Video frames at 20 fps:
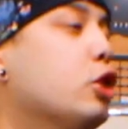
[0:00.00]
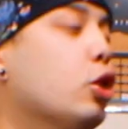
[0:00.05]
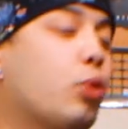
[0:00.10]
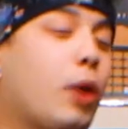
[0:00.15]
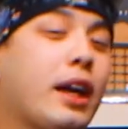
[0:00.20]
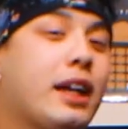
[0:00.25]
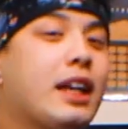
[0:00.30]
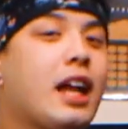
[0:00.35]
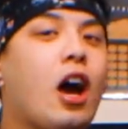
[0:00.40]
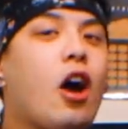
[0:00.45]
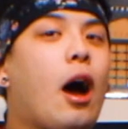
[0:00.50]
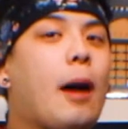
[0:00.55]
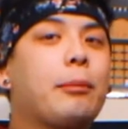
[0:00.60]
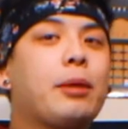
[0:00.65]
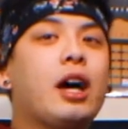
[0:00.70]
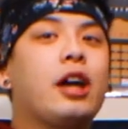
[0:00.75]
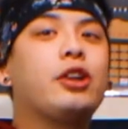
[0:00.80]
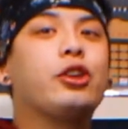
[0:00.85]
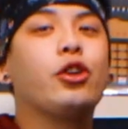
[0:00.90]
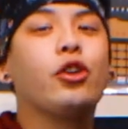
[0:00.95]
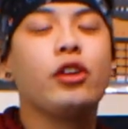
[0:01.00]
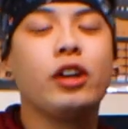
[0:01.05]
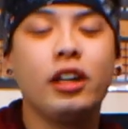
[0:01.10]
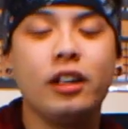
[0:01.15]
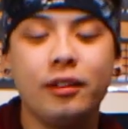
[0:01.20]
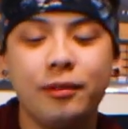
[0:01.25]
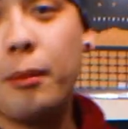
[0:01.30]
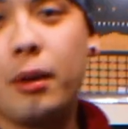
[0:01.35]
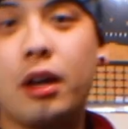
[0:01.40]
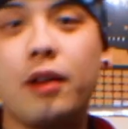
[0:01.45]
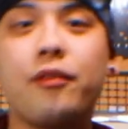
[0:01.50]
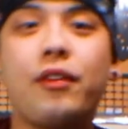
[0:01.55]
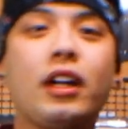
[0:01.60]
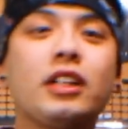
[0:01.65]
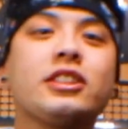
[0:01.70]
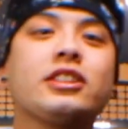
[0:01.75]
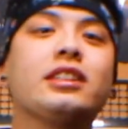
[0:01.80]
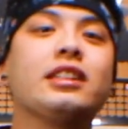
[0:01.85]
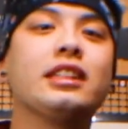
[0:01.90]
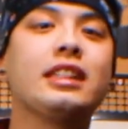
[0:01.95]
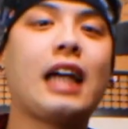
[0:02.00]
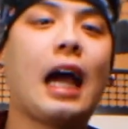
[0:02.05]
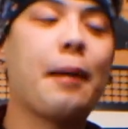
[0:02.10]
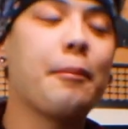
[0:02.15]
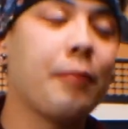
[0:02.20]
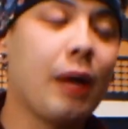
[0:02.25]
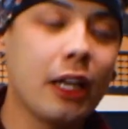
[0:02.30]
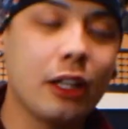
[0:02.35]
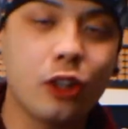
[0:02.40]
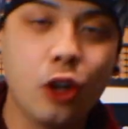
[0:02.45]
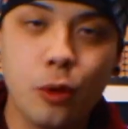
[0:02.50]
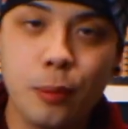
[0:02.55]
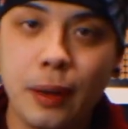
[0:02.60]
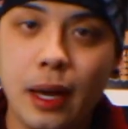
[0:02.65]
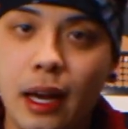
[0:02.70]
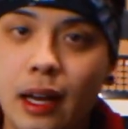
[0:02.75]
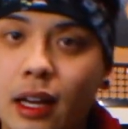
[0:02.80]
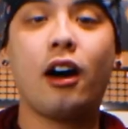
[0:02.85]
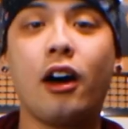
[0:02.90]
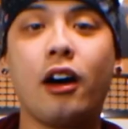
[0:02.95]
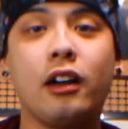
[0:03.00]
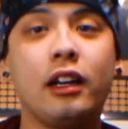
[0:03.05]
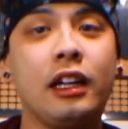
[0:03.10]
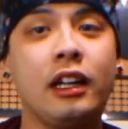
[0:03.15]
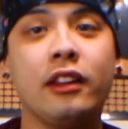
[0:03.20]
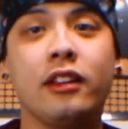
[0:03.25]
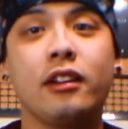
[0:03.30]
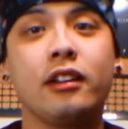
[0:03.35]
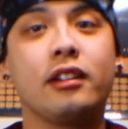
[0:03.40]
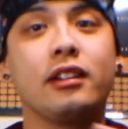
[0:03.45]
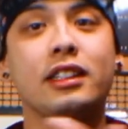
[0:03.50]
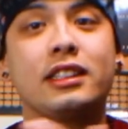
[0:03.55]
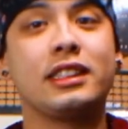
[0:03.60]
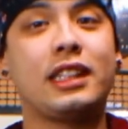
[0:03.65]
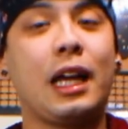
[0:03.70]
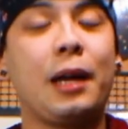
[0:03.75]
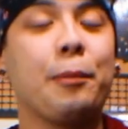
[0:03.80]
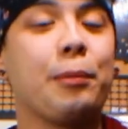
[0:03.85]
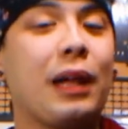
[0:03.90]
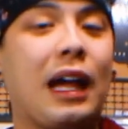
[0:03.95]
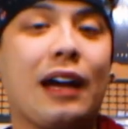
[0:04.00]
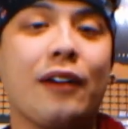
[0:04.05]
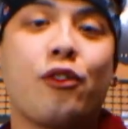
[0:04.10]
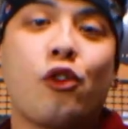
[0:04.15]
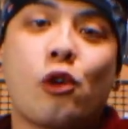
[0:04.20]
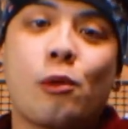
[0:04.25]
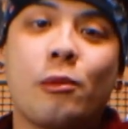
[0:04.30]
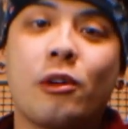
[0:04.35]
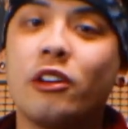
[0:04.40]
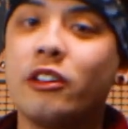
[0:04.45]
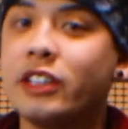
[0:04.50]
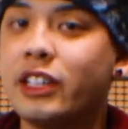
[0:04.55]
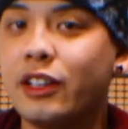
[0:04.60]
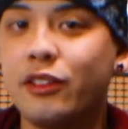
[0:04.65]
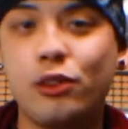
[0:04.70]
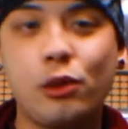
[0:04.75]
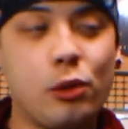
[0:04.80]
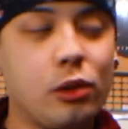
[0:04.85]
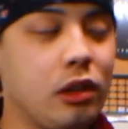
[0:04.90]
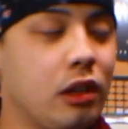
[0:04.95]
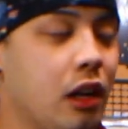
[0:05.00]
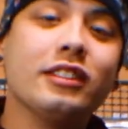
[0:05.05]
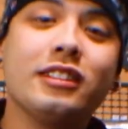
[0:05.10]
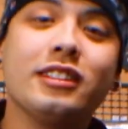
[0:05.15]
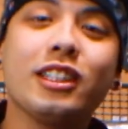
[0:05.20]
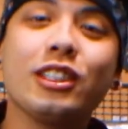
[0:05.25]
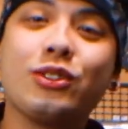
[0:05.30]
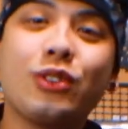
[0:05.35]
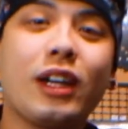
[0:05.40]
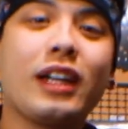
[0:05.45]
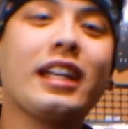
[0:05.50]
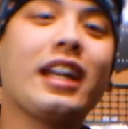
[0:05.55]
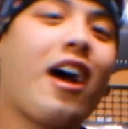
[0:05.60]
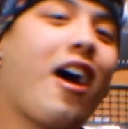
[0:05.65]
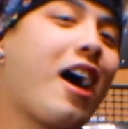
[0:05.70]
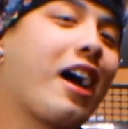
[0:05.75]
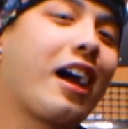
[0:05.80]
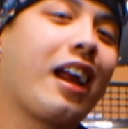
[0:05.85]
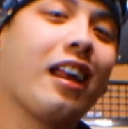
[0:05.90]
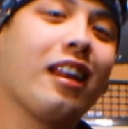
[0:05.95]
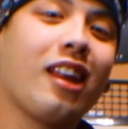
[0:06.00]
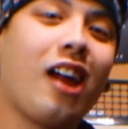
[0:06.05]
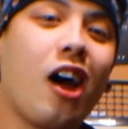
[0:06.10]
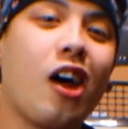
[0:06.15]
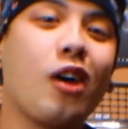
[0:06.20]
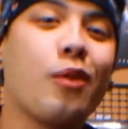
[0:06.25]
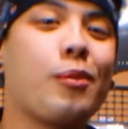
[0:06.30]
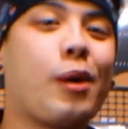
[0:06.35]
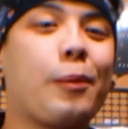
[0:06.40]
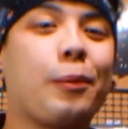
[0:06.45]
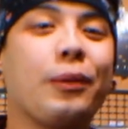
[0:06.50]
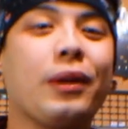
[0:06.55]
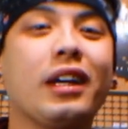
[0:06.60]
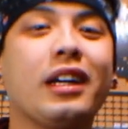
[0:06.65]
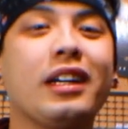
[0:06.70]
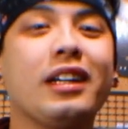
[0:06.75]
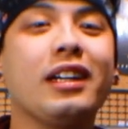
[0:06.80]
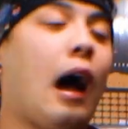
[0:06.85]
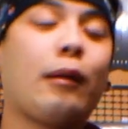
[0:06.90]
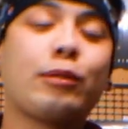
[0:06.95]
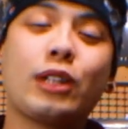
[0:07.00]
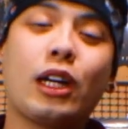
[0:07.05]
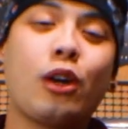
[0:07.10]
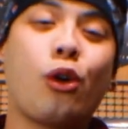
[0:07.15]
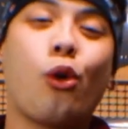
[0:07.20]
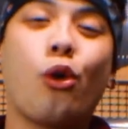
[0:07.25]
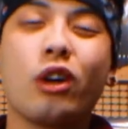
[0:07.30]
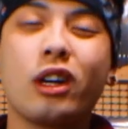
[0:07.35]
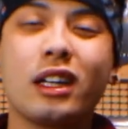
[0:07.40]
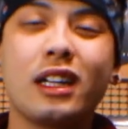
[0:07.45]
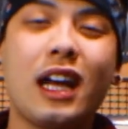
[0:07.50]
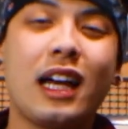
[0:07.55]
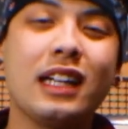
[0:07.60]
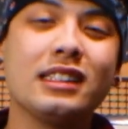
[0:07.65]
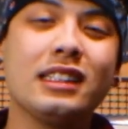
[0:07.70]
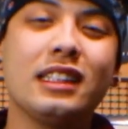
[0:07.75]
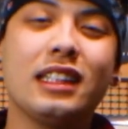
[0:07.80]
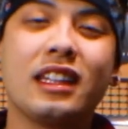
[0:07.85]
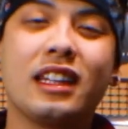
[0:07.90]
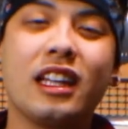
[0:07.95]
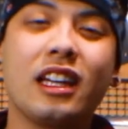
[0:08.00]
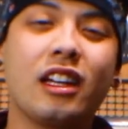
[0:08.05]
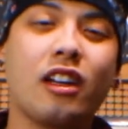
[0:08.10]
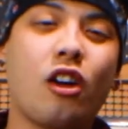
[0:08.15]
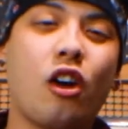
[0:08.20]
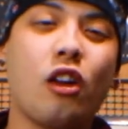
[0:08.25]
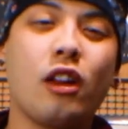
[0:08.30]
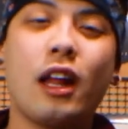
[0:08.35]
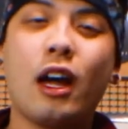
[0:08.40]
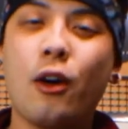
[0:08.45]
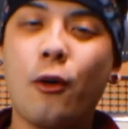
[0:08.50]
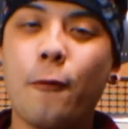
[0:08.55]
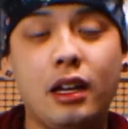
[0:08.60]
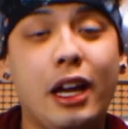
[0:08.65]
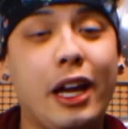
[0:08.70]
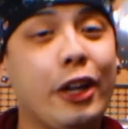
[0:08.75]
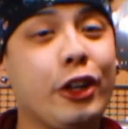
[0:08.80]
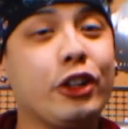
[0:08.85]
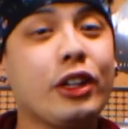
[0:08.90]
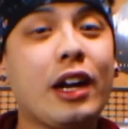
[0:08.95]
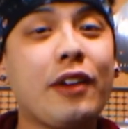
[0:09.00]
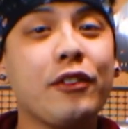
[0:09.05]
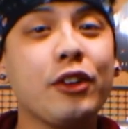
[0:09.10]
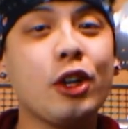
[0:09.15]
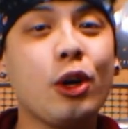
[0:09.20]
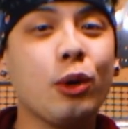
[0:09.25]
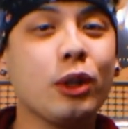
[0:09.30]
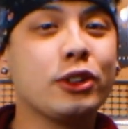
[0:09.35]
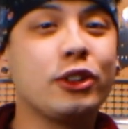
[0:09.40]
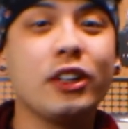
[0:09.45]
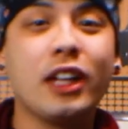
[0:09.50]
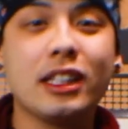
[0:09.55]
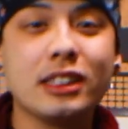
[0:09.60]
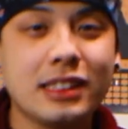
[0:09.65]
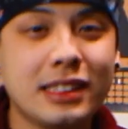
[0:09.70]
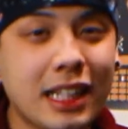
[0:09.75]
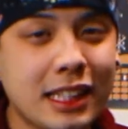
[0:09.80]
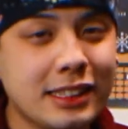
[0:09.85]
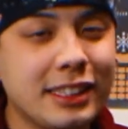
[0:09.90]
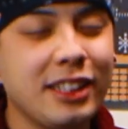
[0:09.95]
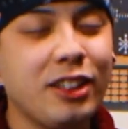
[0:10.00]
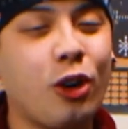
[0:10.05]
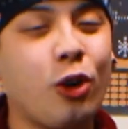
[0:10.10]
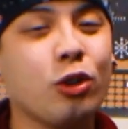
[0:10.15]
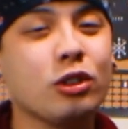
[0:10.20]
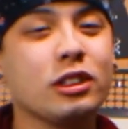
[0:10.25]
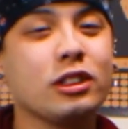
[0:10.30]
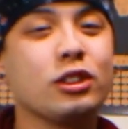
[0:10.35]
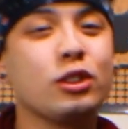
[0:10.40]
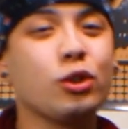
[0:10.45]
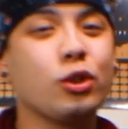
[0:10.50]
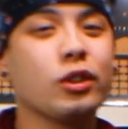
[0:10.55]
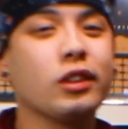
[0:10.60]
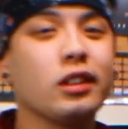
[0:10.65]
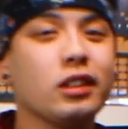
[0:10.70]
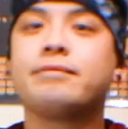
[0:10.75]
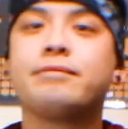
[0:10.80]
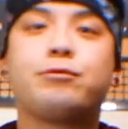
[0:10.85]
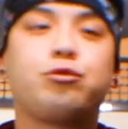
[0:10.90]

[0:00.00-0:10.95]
So right now I'm not doing it, but eventually I might go back on either the same platform or a different one. Just right now I got a lot on my plate. I'm trying to organize it and think it all out. And you never know what 2019 holds in store.